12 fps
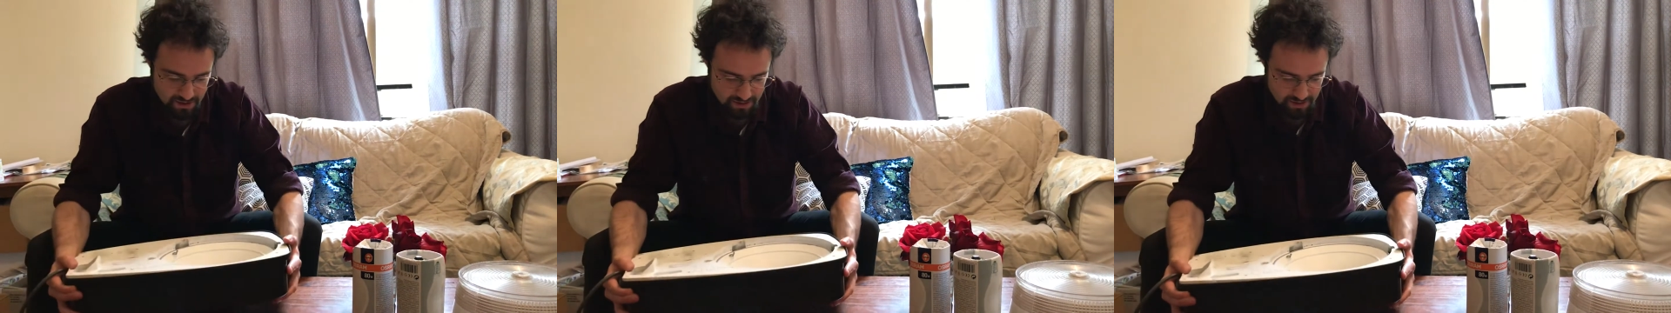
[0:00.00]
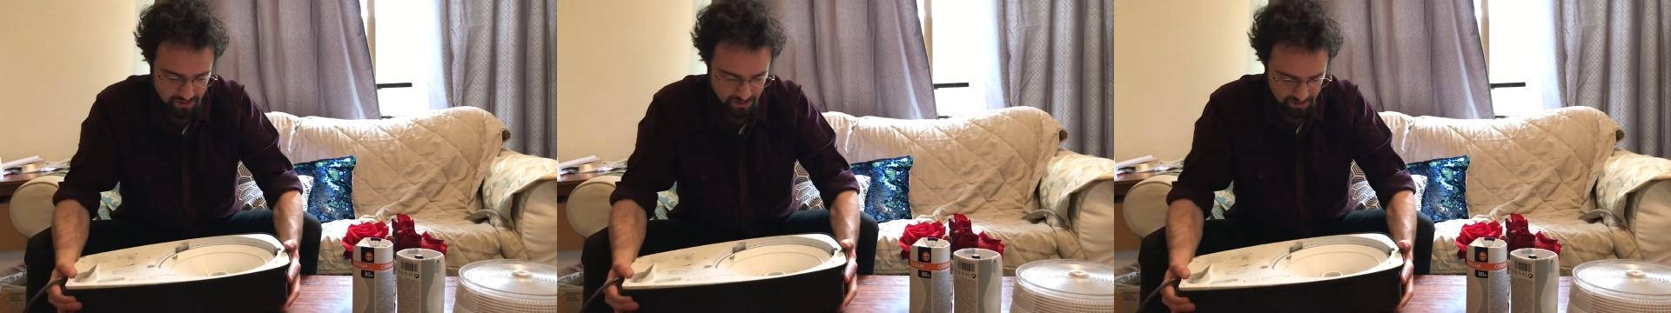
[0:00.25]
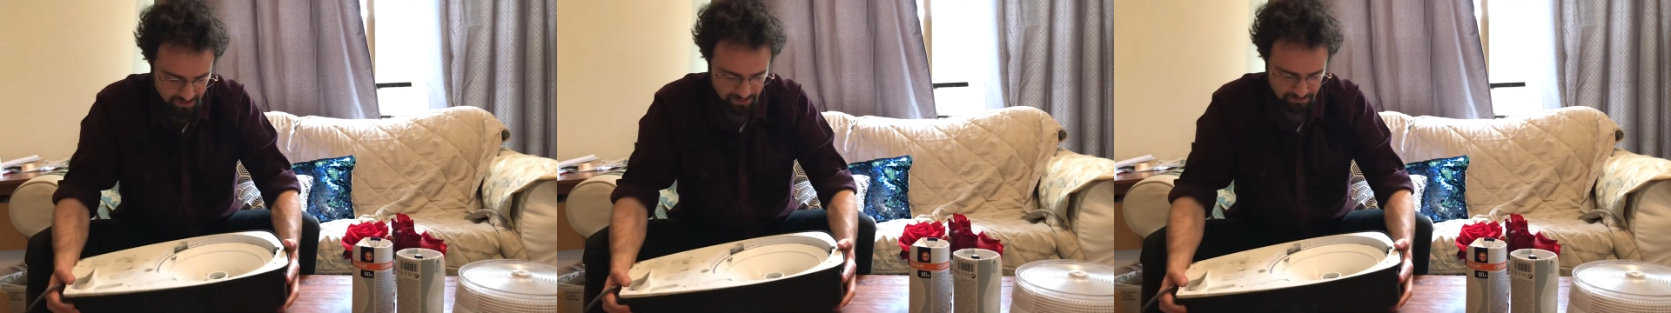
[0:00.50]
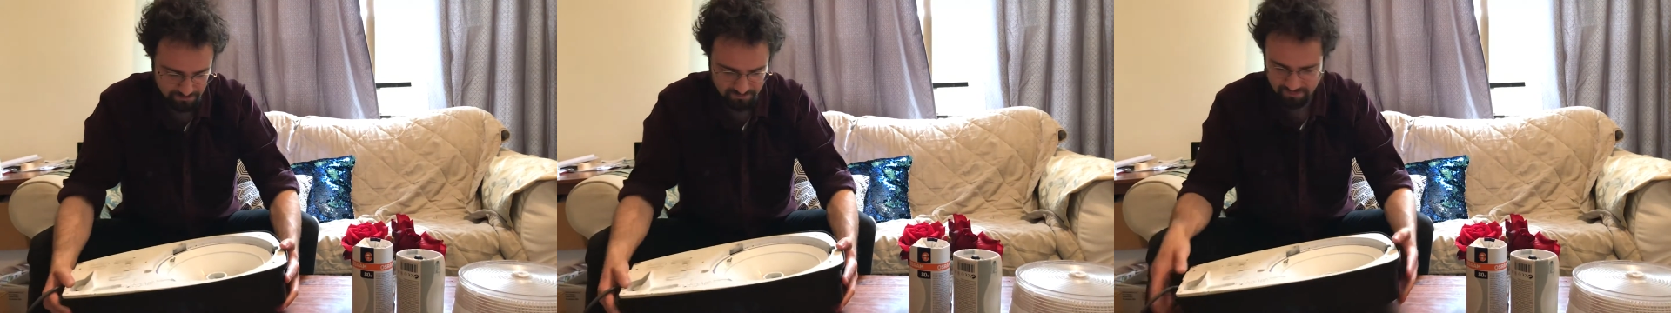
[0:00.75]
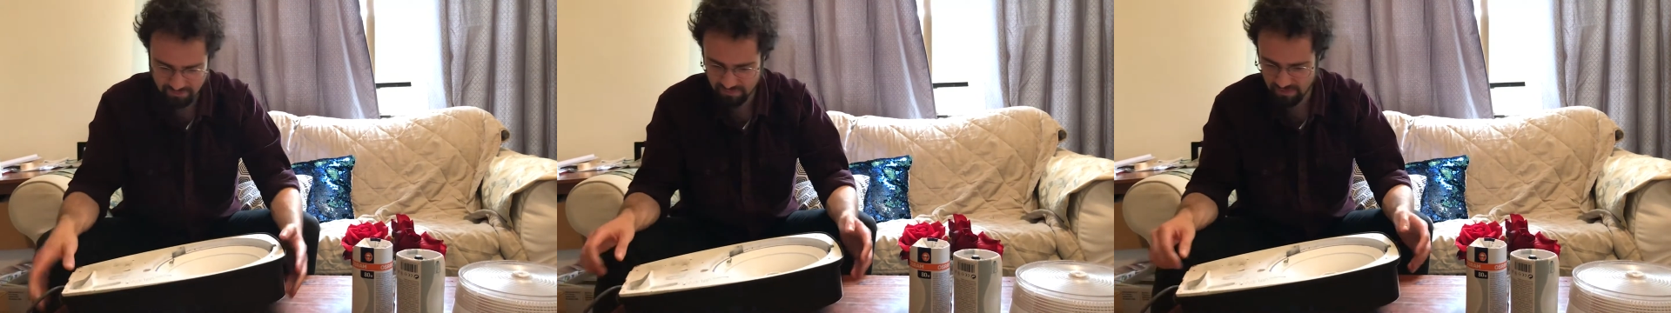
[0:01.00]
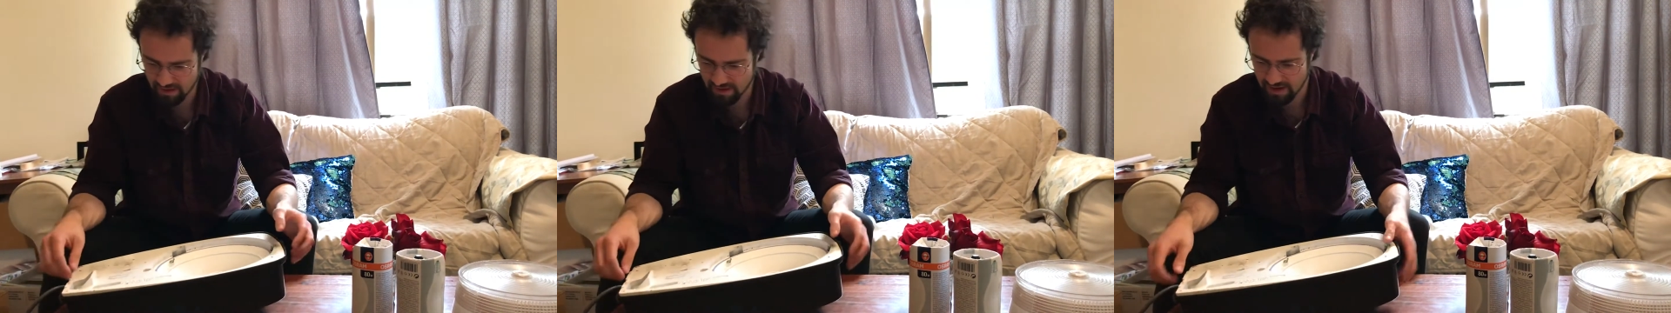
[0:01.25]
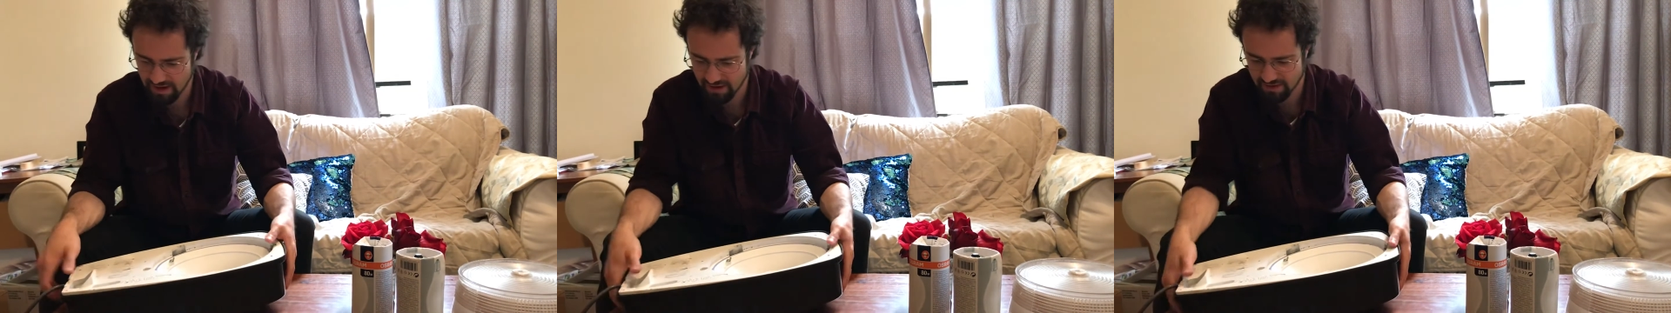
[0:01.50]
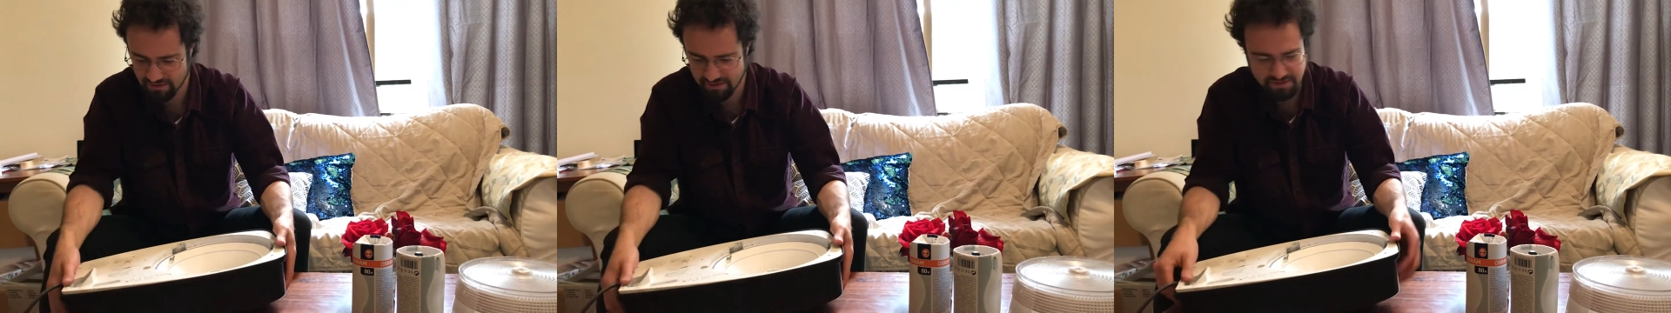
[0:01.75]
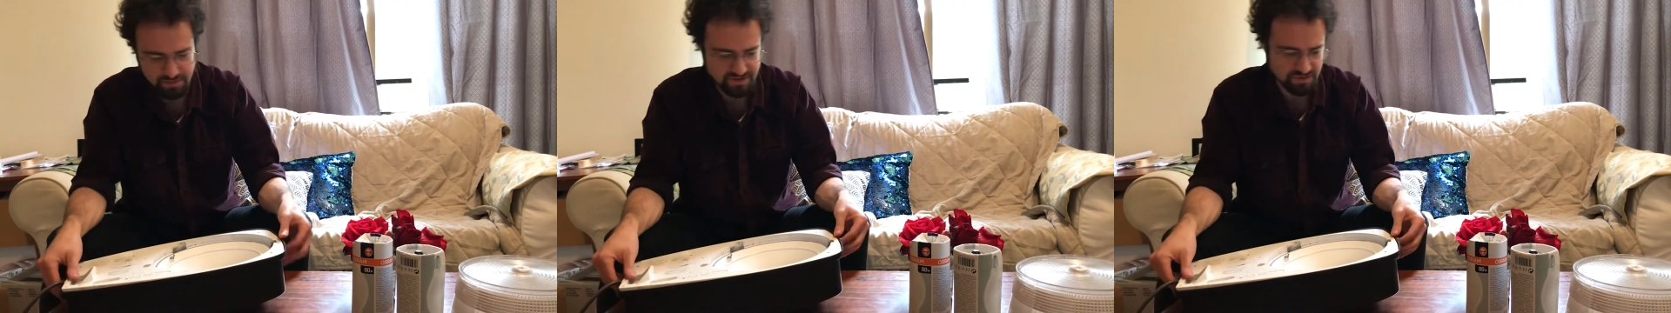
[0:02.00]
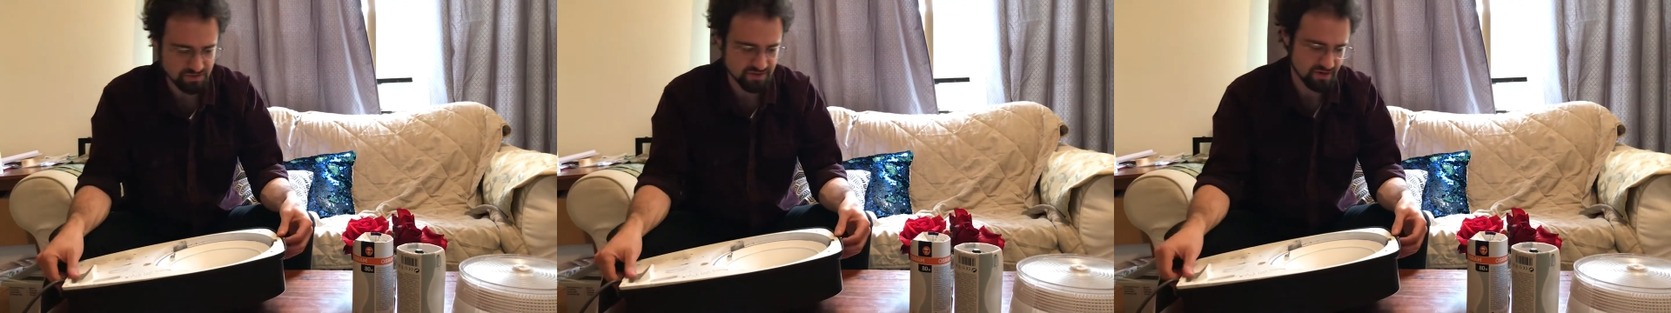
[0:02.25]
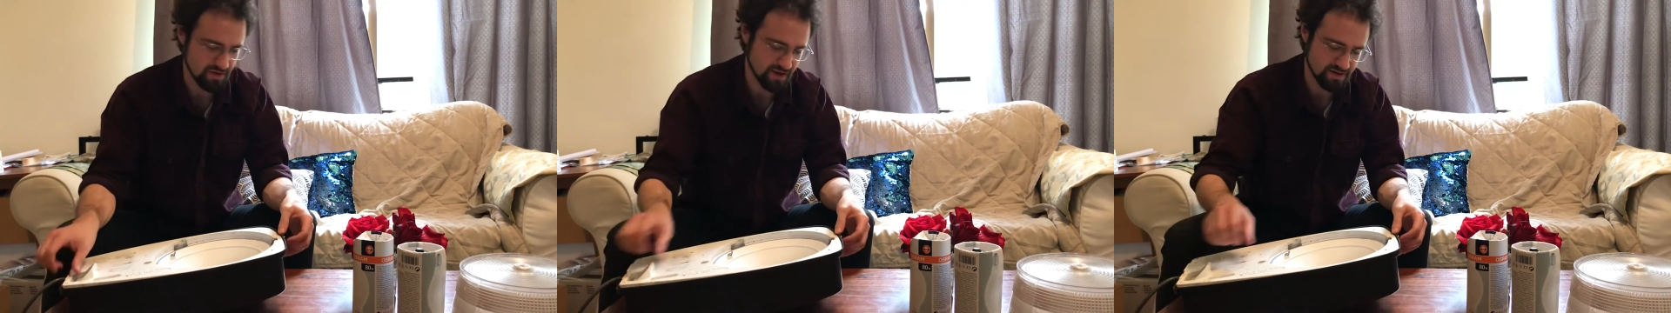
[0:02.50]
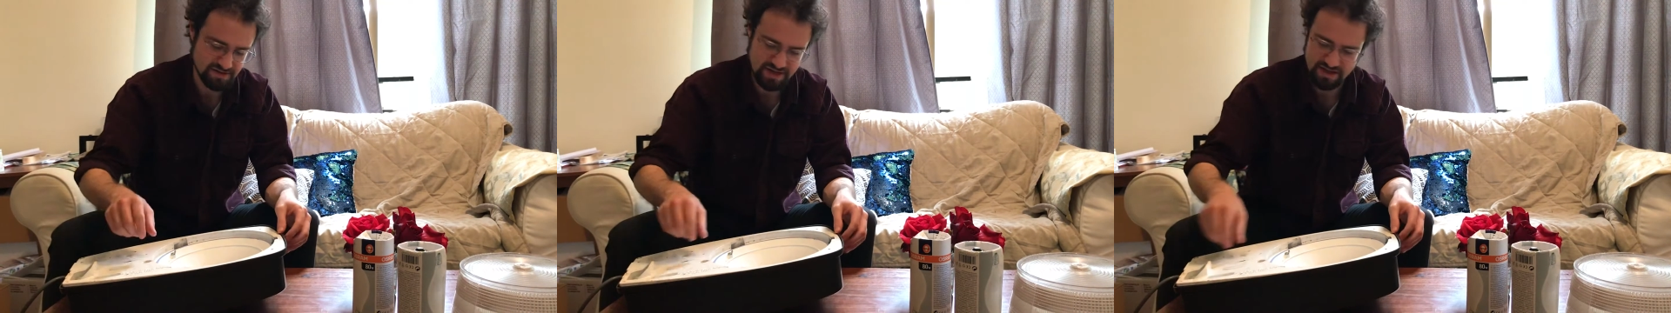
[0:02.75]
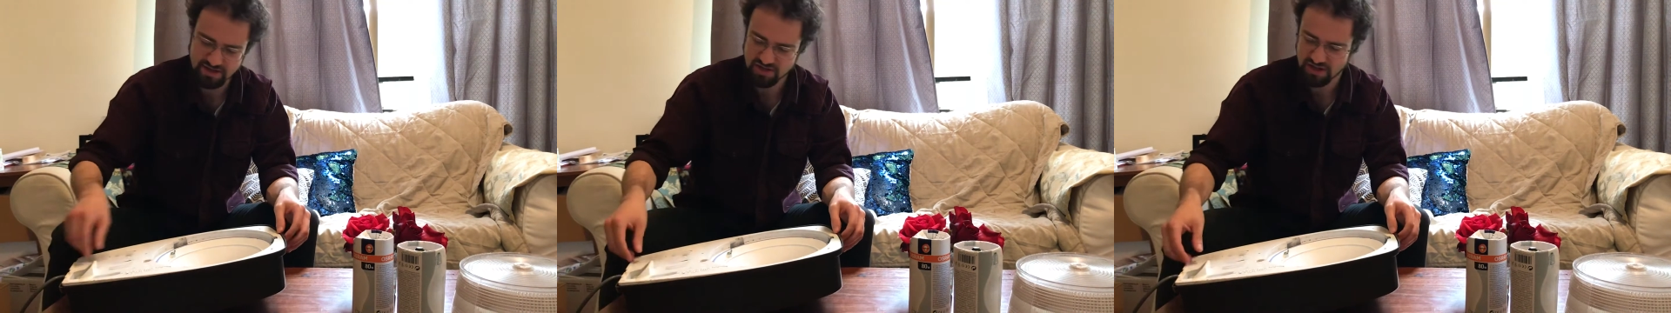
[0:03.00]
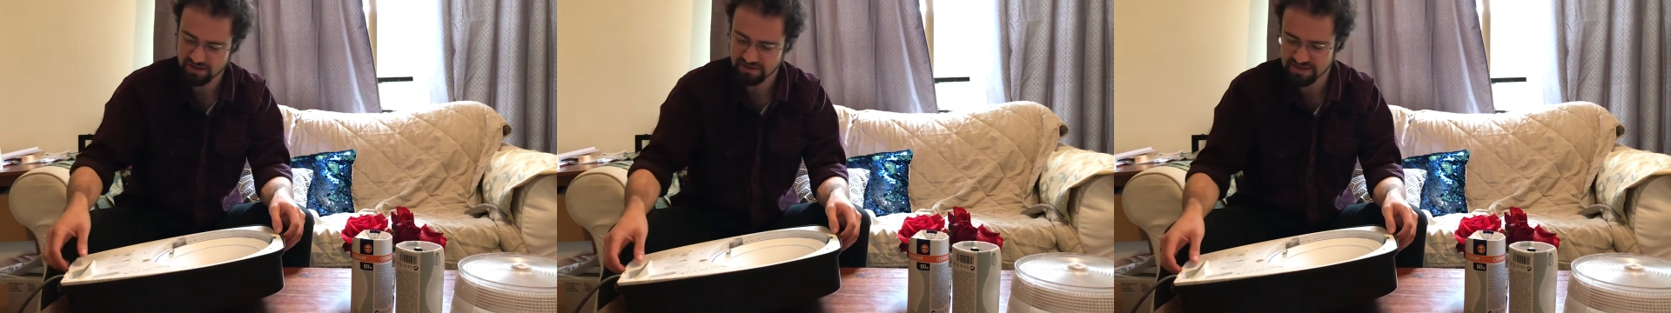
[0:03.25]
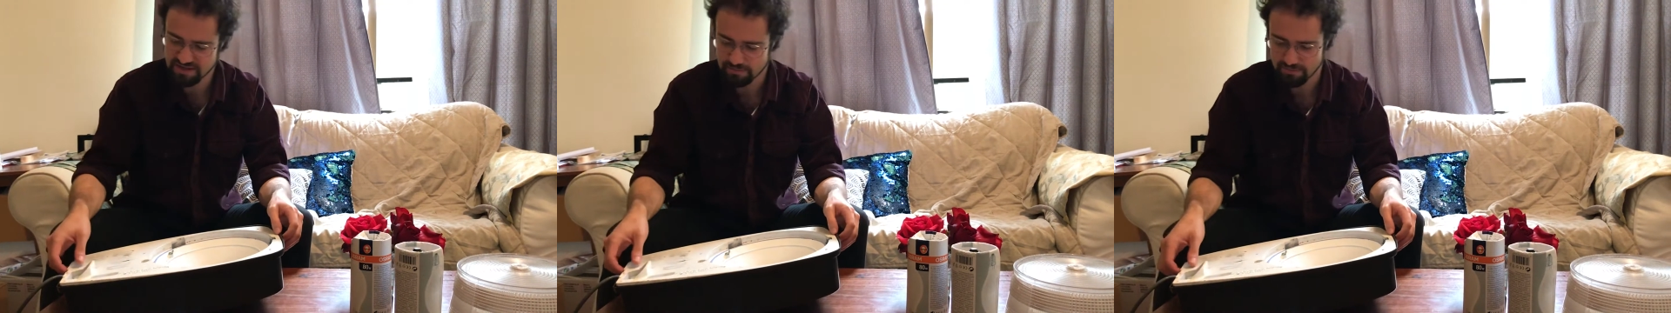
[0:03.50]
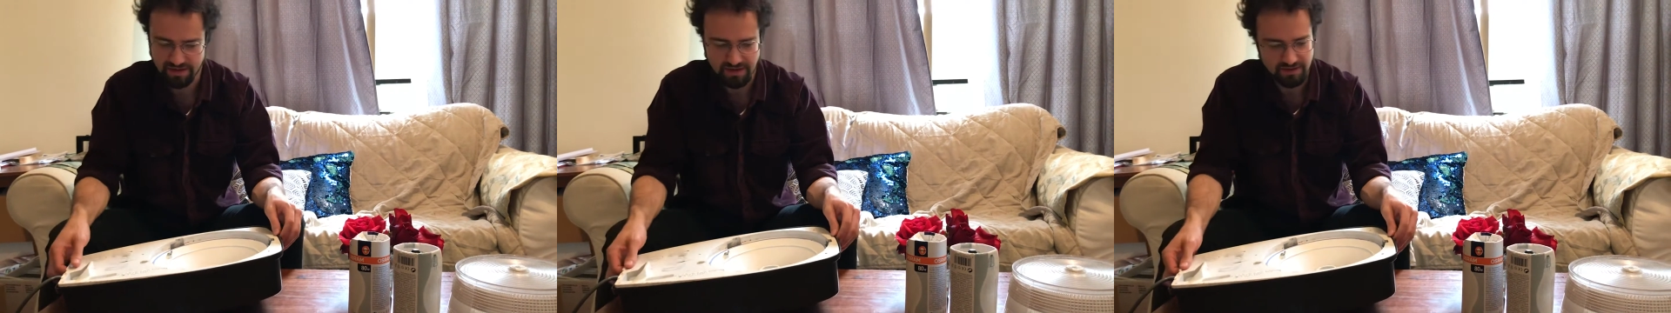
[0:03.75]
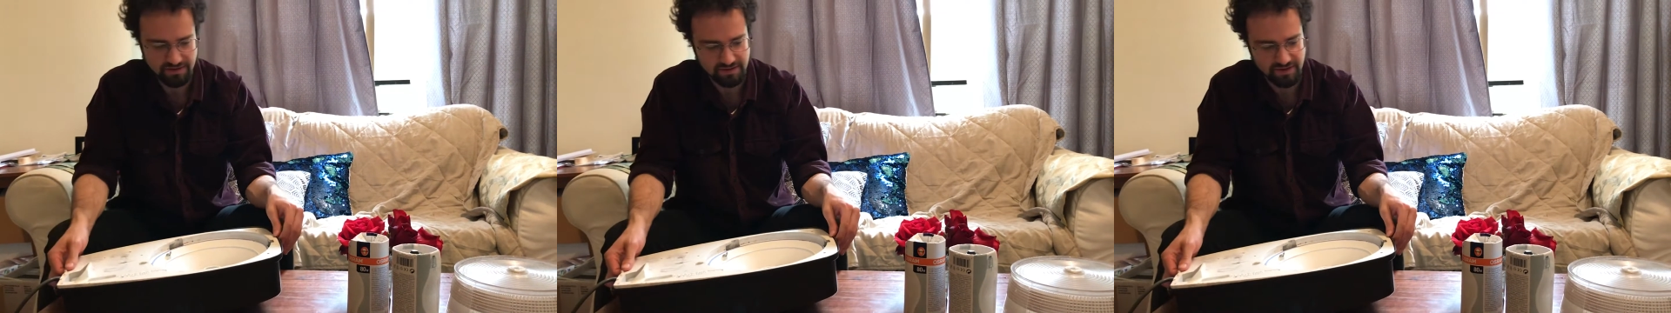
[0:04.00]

And this one's also had its head shell assembly